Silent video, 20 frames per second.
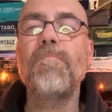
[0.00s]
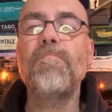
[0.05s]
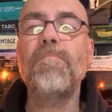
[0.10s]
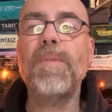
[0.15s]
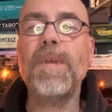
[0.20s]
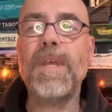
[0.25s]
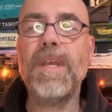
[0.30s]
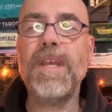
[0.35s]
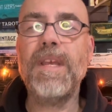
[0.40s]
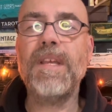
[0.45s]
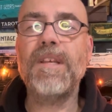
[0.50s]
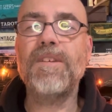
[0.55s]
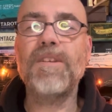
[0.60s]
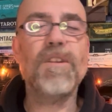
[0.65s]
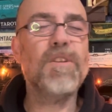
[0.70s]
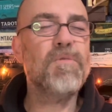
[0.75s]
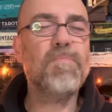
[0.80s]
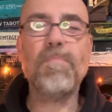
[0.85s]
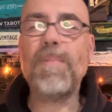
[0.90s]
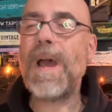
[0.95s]
peace.
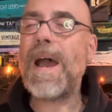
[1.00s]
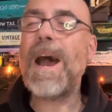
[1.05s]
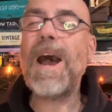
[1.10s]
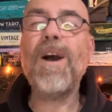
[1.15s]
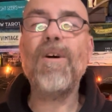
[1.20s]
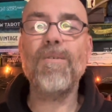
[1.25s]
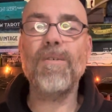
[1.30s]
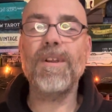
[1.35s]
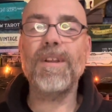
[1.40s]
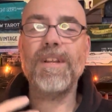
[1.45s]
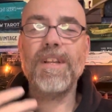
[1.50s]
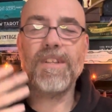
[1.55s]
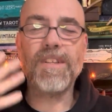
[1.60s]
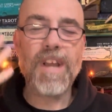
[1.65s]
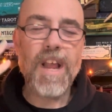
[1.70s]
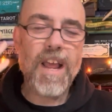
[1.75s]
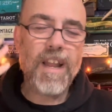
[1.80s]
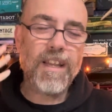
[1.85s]
There's power in this.